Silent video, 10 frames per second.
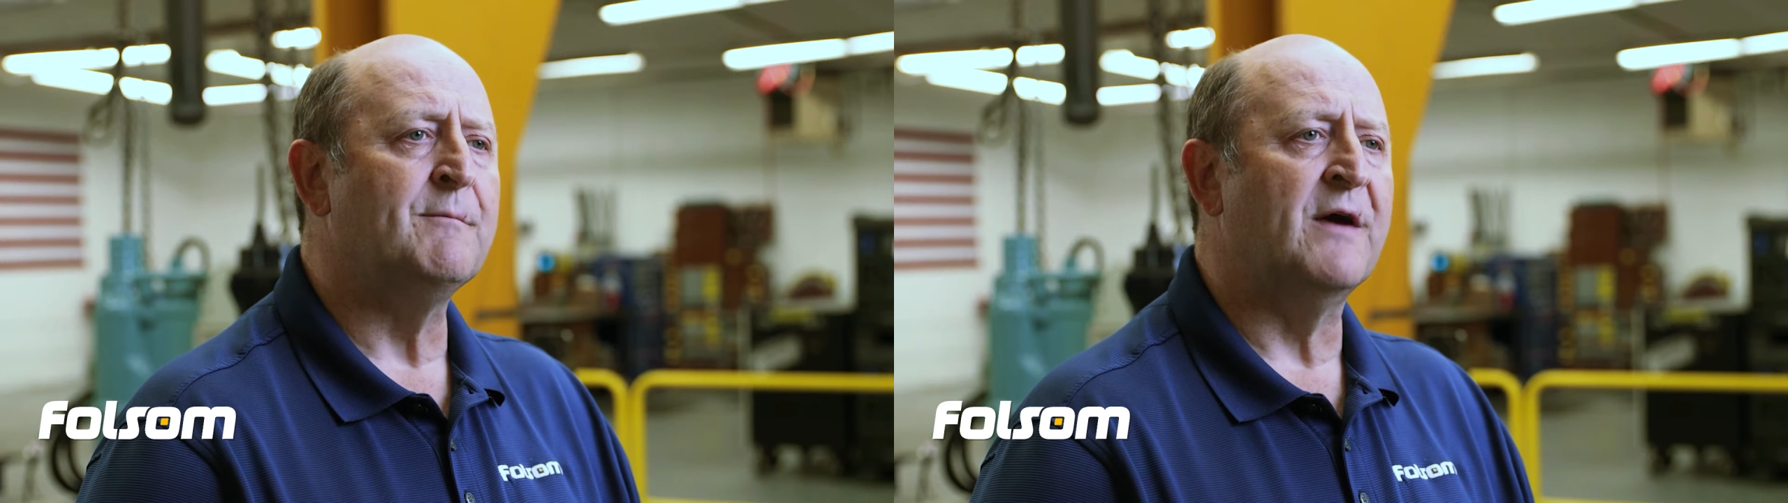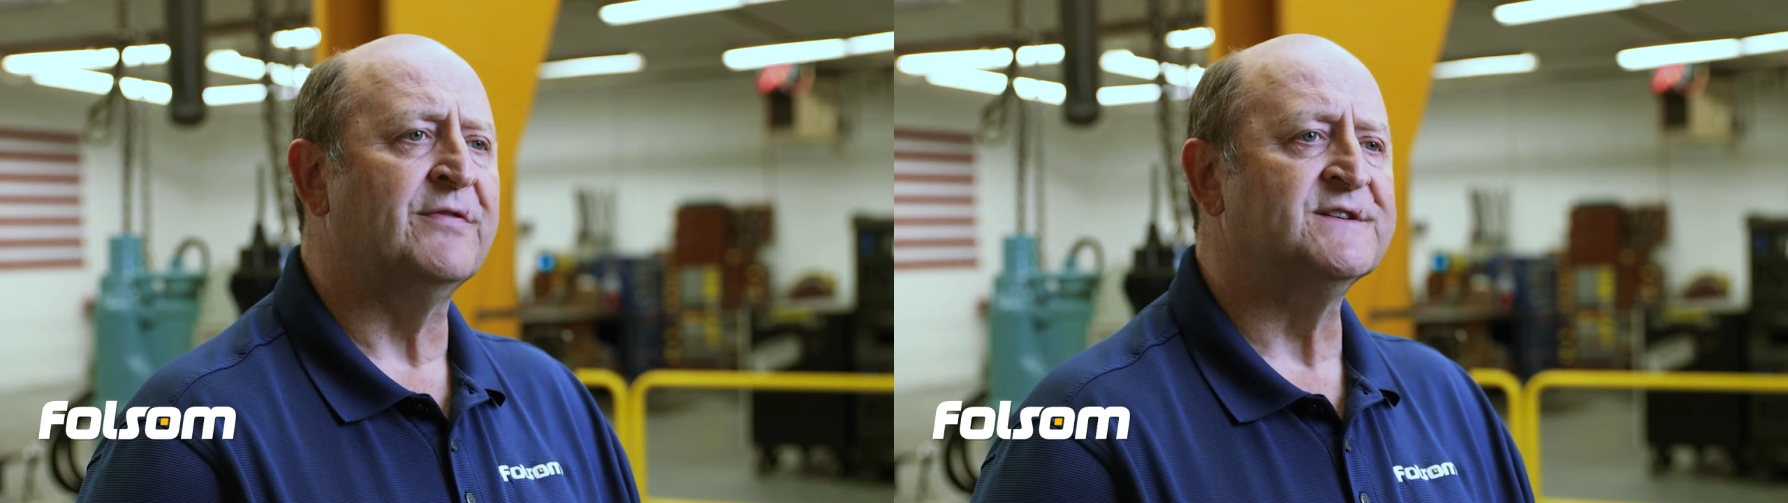
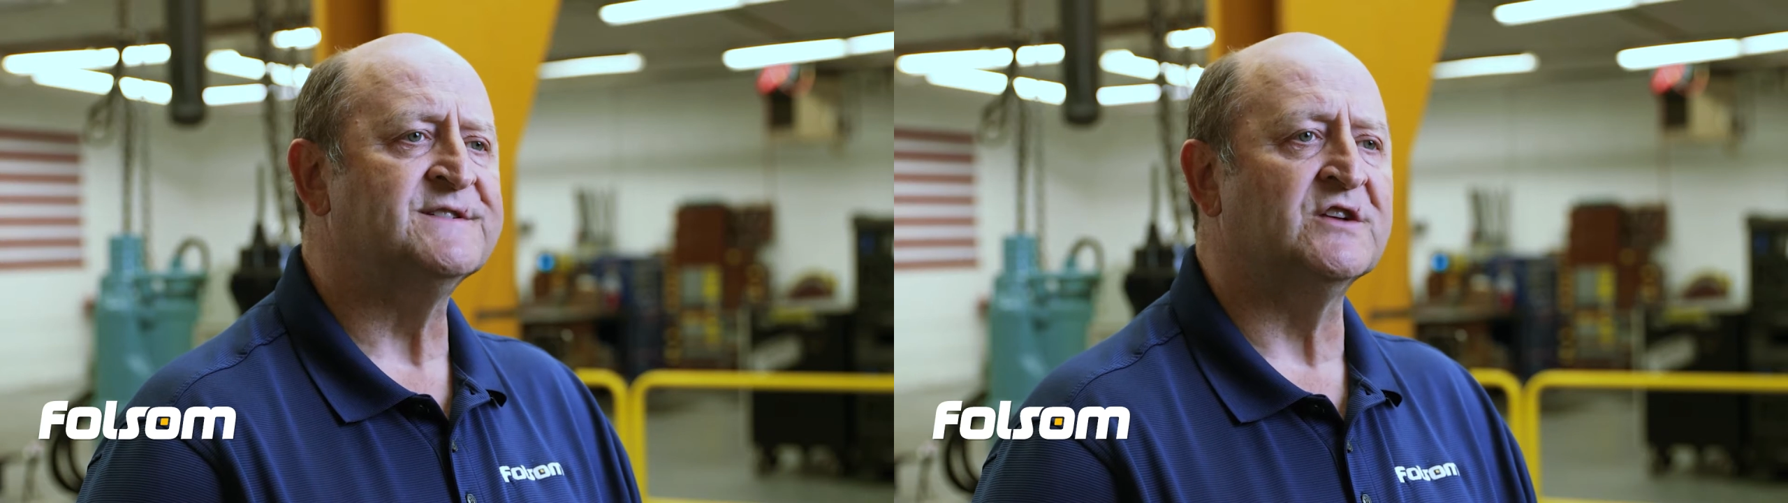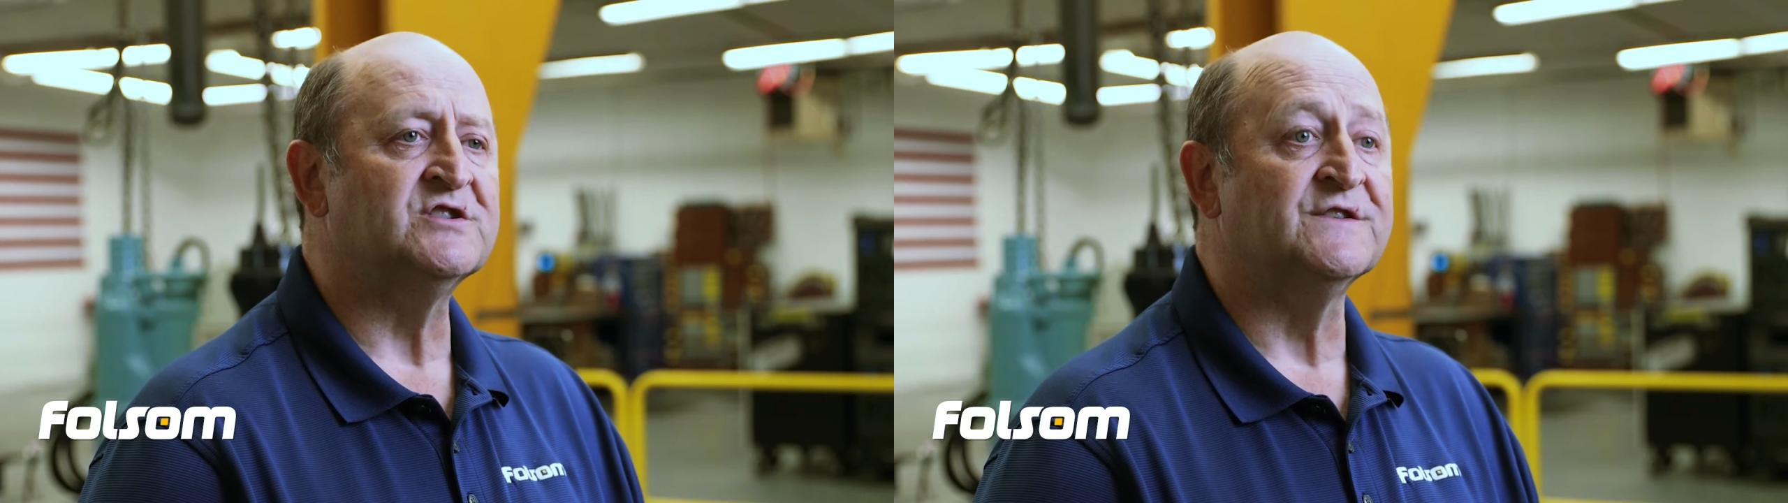methods
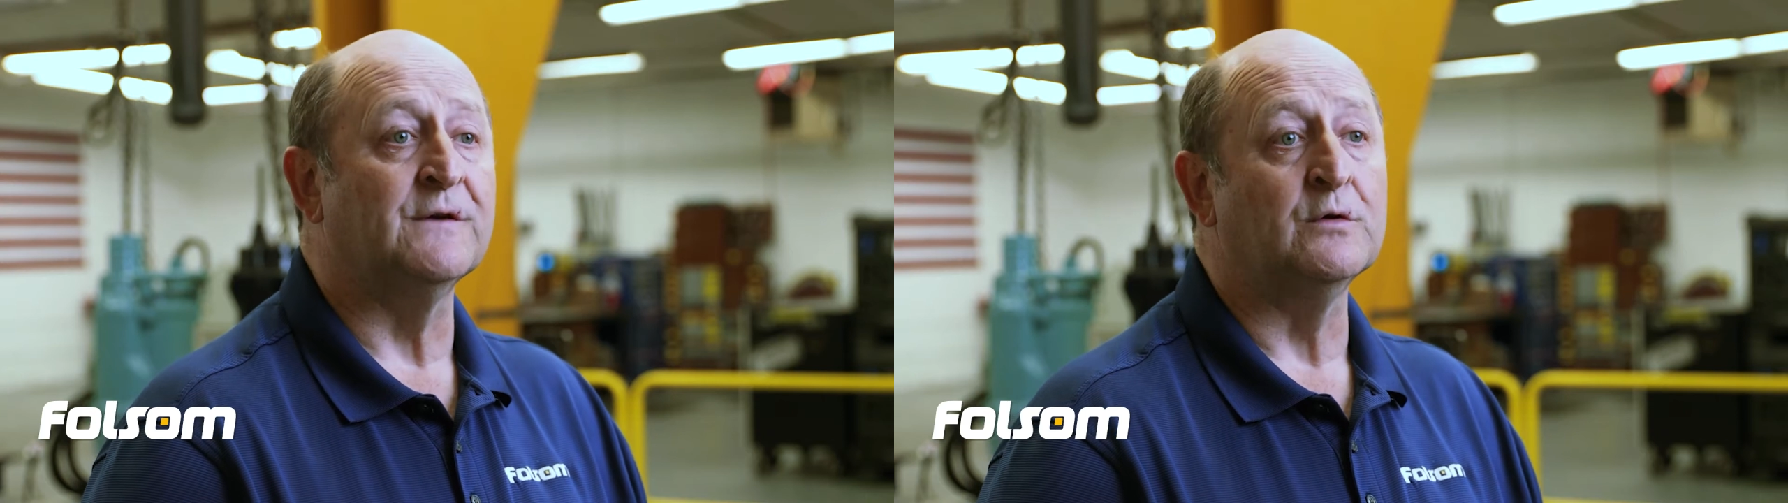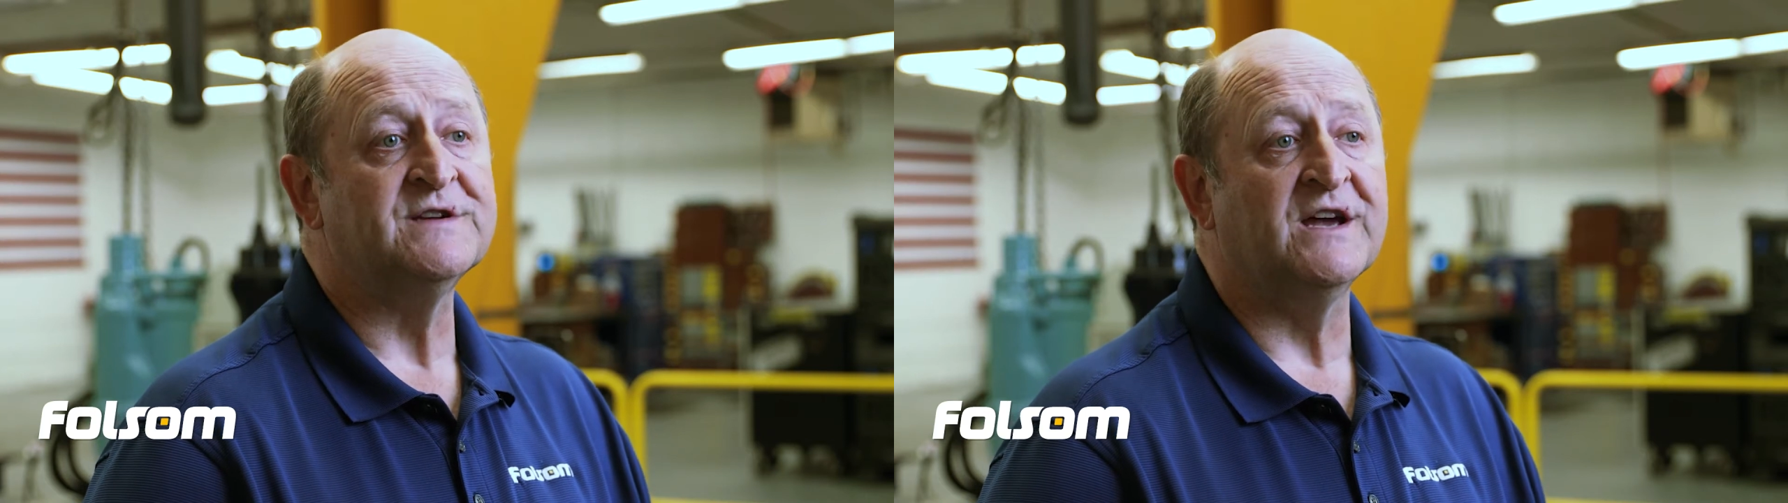such as
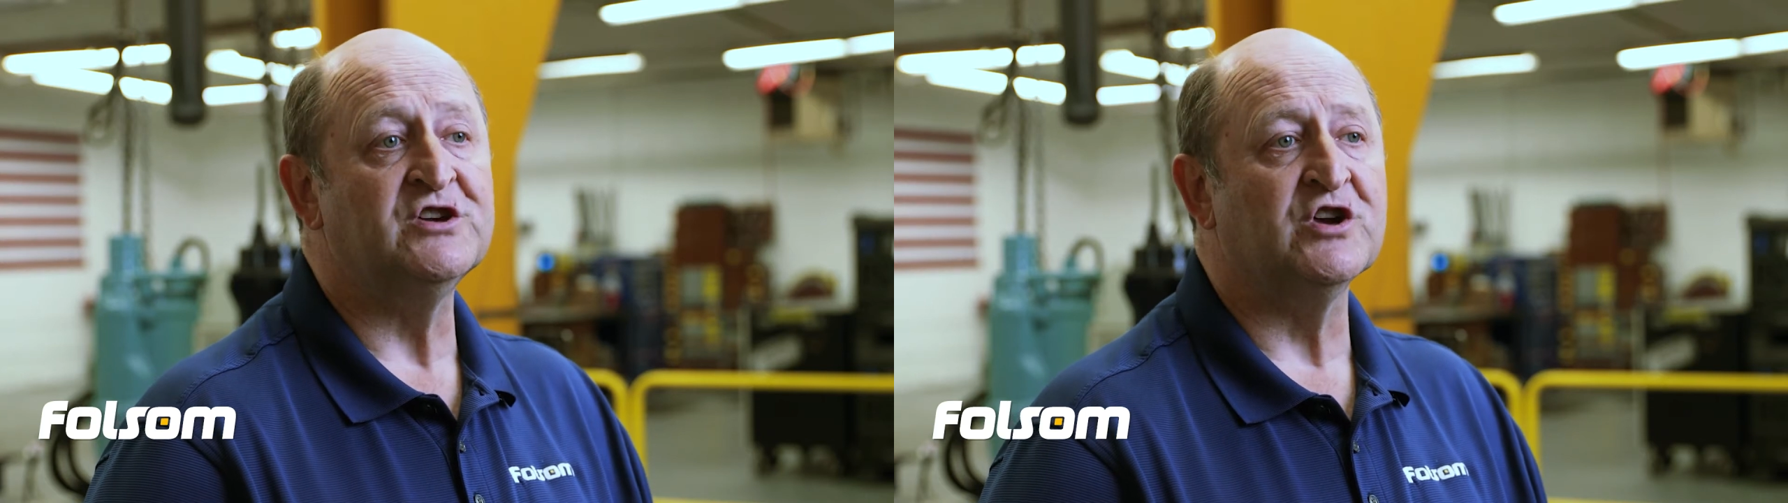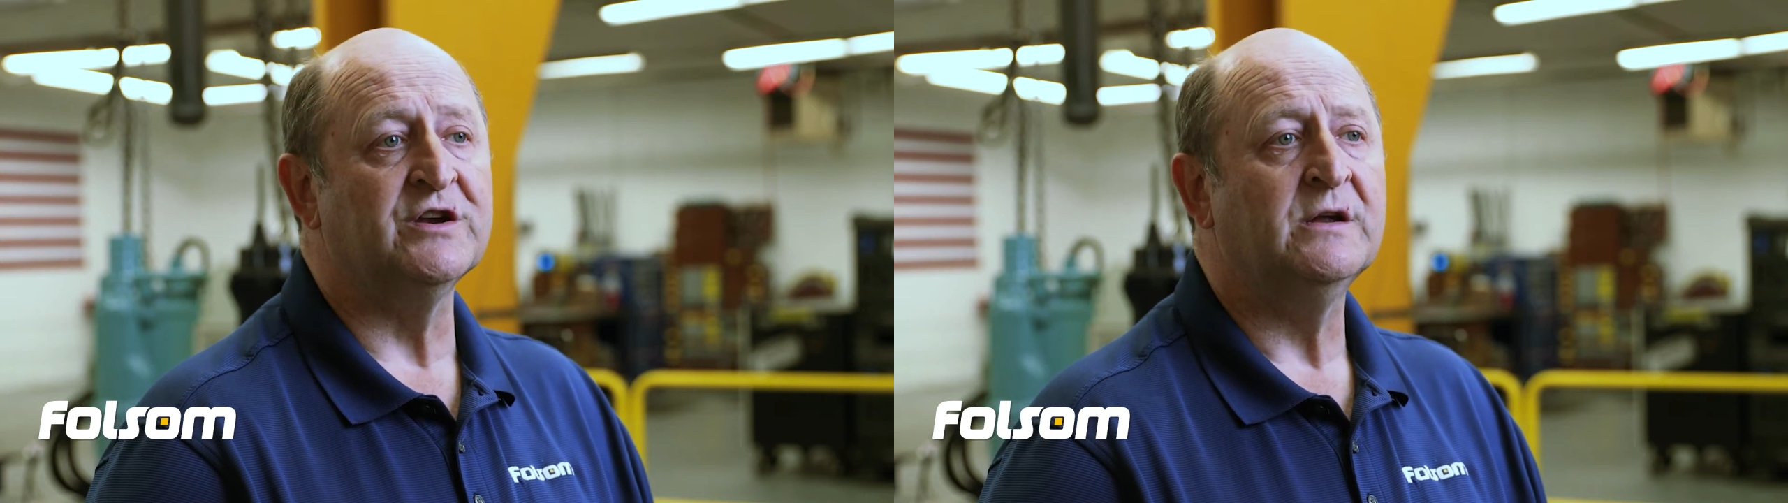
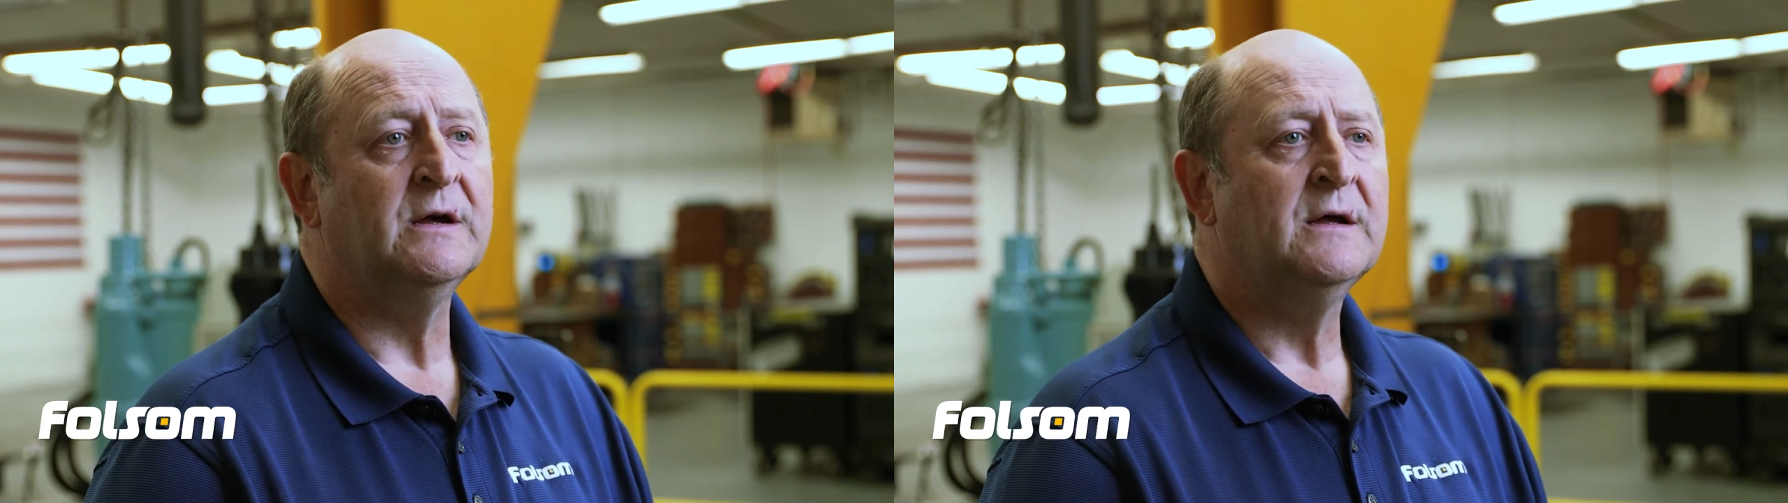flotation,